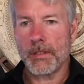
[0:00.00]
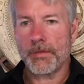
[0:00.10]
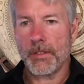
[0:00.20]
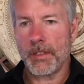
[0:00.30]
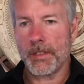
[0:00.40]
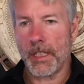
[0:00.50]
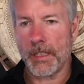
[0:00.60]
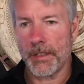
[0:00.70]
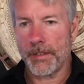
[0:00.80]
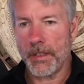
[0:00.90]
As far as I
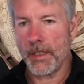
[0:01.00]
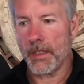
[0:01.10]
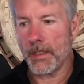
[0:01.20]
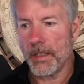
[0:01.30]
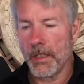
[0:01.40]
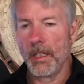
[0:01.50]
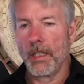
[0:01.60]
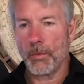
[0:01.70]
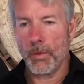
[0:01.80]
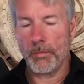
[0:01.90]
can see,
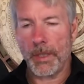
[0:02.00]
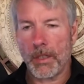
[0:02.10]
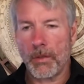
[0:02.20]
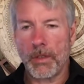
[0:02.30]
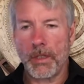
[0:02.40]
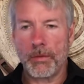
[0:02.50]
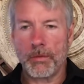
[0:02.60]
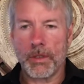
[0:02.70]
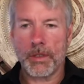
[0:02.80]
when Bitcoin